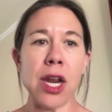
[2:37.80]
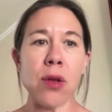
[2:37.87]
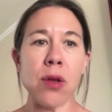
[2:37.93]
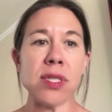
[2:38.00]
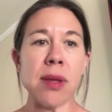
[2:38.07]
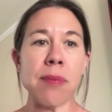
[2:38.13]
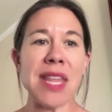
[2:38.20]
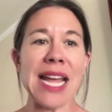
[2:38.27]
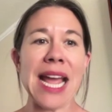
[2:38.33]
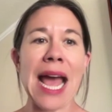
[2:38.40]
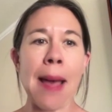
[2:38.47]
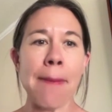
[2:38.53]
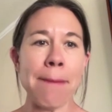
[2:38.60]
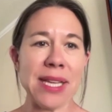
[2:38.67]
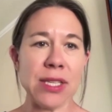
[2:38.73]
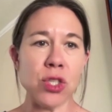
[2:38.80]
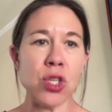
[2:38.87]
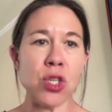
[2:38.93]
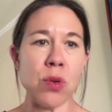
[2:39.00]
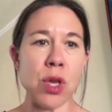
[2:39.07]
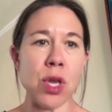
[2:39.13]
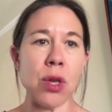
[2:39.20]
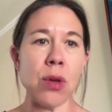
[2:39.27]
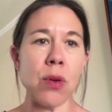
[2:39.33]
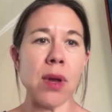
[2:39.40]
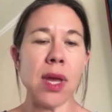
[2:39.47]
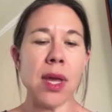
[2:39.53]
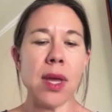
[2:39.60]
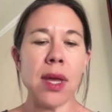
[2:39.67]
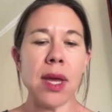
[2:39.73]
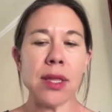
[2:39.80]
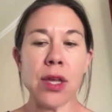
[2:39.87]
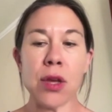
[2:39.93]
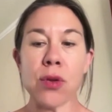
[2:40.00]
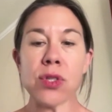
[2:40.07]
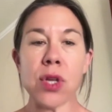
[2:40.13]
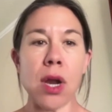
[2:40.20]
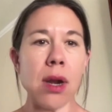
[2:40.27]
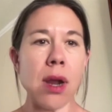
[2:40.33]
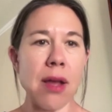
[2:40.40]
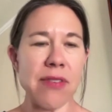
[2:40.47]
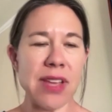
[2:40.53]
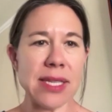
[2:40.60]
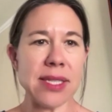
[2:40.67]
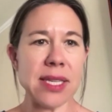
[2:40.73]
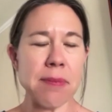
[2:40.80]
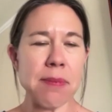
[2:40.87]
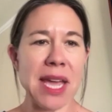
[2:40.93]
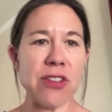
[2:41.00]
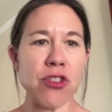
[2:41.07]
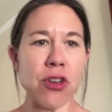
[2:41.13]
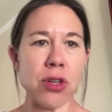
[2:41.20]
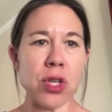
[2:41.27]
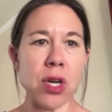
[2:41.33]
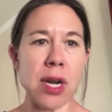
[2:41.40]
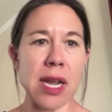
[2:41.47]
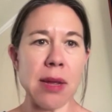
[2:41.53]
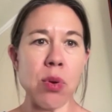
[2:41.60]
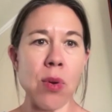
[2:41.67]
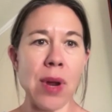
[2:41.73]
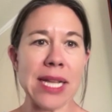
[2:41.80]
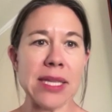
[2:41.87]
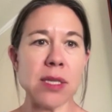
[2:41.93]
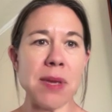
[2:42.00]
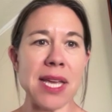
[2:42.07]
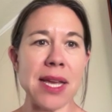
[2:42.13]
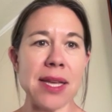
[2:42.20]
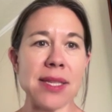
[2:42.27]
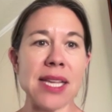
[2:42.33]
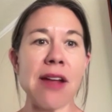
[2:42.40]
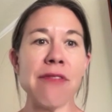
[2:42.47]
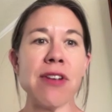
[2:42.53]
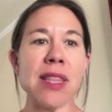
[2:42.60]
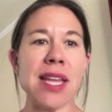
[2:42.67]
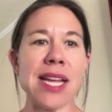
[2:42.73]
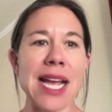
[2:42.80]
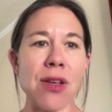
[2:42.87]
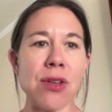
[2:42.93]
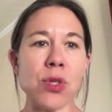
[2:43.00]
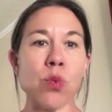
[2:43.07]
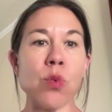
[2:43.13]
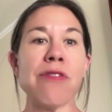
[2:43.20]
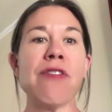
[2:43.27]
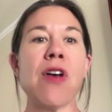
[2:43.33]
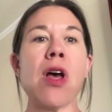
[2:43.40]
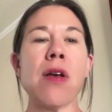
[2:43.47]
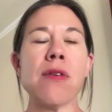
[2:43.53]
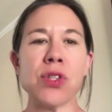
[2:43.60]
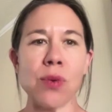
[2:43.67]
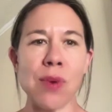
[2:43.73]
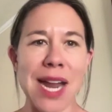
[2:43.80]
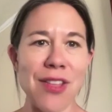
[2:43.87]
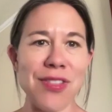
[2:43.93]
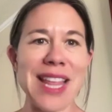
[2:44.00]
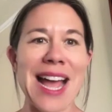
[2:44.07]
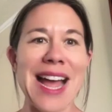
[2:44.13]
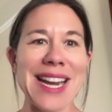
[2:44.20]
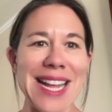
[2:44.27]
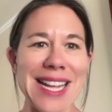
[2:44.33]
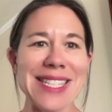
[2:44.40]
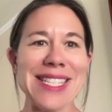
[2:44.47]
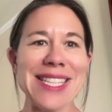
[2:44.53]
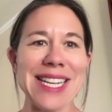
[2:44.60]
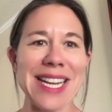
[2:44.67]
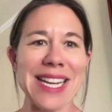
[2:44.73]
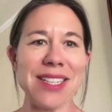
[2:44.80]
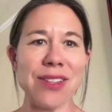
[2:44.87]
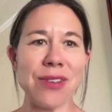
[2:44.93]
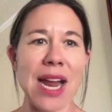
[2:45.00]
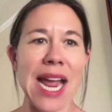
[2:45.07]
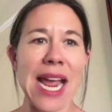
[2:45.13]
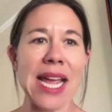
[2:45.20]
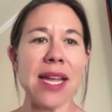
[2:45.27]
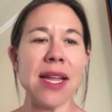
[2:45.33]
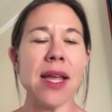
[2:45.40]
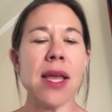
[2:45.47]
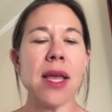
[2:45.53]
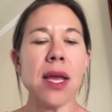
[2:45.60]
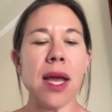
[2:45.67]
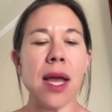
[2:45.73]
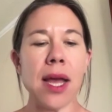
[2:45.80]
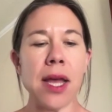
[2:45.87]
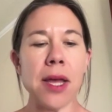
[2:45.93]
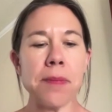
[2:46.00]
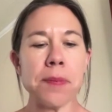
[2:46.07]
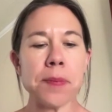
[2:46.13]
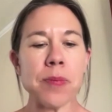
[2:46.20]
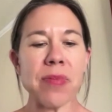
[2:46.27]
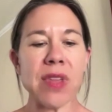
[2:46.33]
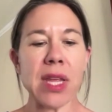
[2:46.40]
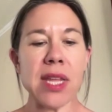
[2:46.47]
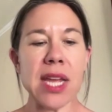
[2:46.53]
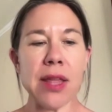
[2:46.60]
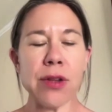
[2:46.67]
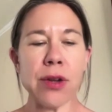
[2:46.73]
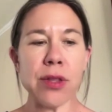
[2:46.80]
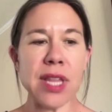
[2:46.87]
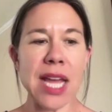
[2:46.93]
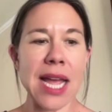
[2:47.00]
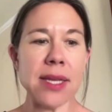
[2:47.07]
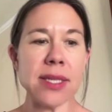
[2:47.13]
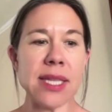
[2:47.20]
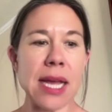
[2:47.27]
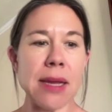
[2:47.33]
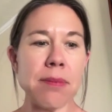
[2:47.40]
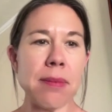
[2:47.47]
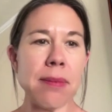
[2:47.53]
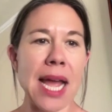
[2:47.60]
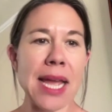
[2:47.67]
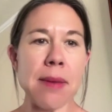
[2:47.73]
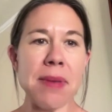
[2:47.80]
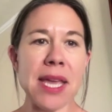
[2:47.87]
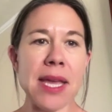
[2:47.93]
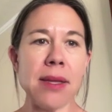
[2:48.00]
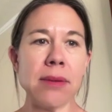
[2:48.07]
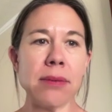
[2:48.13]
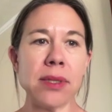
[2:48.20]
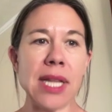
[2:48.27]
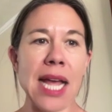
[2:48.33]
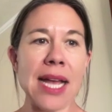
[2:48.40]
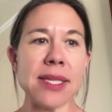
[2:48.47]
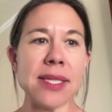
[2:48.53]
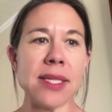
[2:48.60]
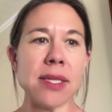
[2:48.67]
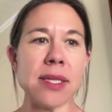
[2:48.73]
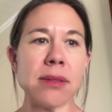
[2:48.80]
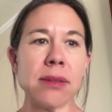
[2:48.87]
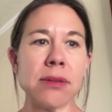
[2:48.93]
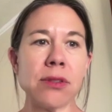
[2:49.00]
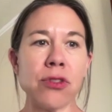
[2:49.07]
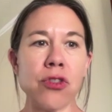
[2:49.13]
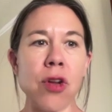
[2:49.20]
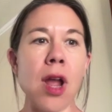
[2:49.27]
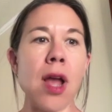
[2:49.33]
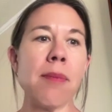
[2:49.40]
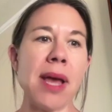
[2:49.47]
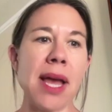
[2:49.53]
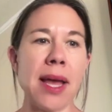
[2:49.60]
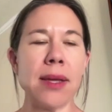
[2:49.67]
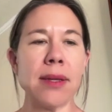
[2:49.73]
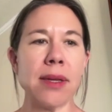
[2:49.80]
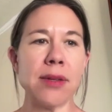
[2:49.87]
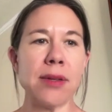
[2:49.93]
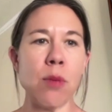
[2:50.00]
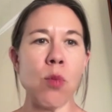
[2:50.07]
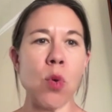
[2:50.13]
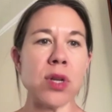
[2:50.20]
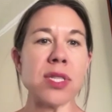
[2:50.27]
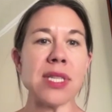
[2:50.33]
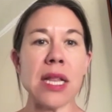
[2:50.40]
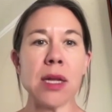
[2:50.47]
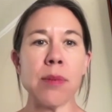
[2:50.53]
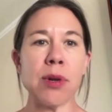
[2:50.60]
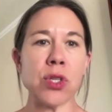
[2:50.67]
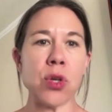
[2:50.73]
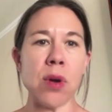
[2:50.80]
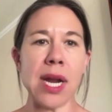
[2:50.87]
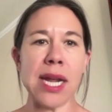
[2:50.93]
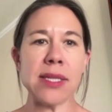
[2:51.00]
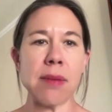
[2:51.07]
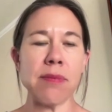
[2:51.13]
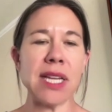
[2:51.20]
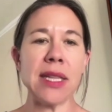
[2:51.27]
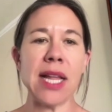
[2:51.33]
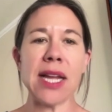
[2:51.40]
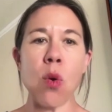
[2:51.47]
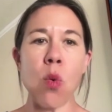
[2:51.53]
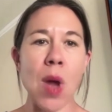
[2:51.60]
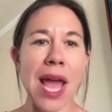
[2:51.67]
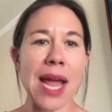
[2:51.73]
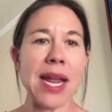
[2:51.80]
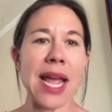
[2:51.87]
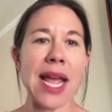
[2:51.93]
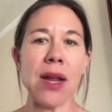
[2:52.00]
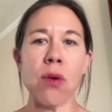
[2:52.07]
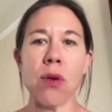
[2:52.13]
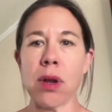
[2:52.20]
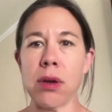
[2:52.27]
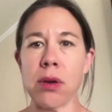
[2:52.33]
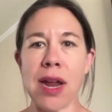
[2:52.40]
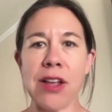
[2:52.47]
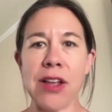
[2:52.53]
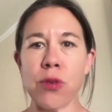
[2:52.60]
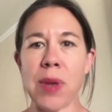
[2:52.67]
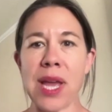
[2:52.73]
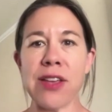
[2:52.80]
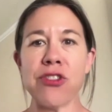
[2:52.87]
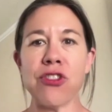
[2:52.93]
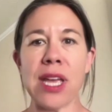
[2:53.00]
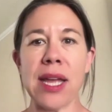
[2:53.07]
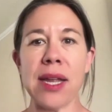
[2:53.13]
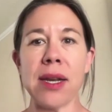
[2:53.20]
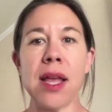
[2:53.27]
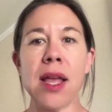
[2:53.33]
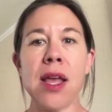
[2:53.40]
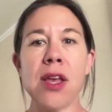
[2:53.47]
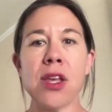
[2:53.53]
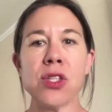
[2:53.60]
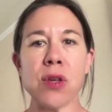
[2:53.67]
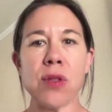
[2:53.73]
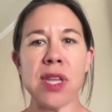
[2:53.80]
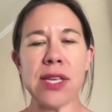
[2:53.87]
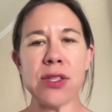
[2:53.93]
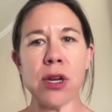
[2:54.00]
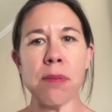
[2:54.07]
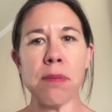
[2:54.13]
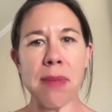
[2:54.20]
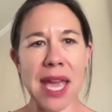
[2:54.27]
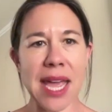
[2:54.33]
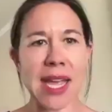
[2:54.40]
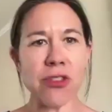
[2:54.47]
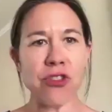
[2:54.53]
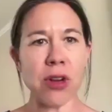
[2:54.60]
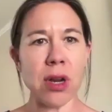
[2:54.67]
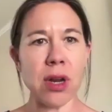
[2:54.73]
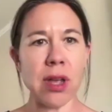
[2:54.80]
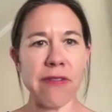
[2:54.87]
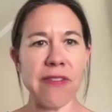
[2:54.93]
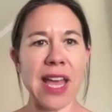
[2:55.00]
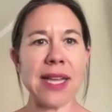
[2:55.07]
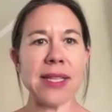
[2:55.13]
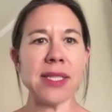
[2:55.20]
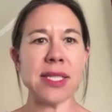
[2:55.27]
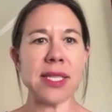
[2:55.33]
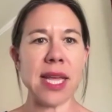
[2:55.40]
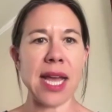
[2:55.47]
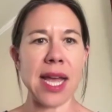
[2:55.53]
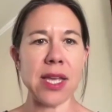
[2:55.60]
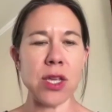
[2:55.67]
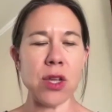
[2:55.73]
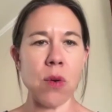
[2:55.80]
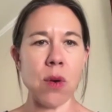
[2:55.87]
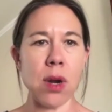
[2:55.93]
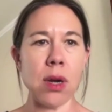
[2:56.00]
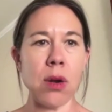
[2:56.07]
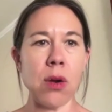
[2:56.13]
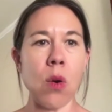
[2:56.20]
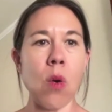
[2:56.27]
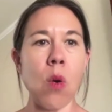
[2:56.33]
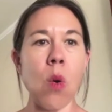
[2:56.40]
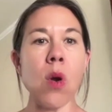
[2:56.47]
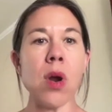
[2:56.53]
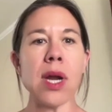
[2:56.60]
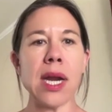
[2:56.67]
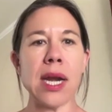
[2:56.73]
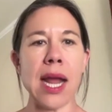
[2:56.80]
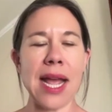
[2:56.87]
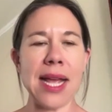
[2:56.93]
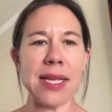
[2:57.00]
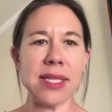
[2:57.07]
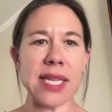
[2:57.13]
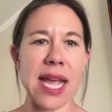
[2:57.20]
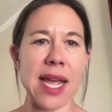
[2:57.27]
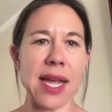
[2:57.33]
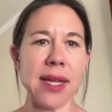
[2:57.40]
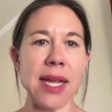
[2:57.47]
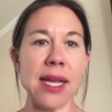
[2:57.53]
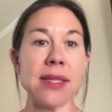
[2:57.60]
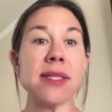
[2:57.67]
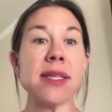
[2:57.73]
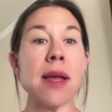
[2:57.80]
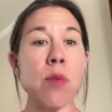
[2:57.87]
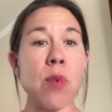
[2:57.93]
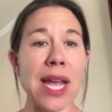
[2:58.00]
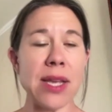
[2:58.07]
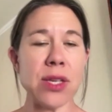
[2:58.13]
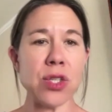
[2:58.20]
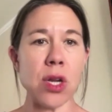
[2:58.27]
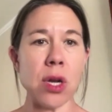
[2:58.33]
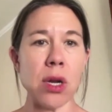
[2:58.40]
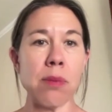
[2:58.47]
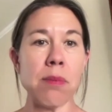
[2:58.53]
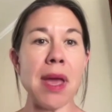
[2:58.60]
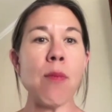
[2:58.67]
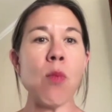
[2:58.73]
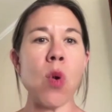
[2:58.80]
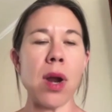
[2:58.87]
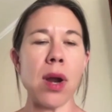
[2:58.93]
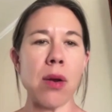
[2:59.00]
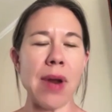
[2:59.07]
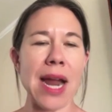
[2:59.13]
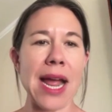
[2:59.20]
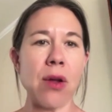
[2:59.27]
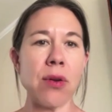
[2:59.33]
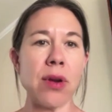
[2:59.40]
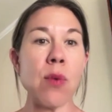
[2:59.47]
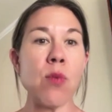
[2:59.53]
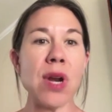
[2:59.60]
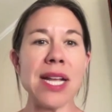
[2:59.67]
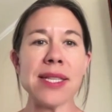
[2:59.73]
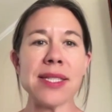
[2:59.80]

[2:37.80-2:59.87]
something happened to you. Those are obviously major turning points because everything else revolves around that incident, right? The other things that might be less trauma, more celebratory, something like a wedding or a graduation. So these are major events that you're organizing in some ways your memoir around. I wouldn't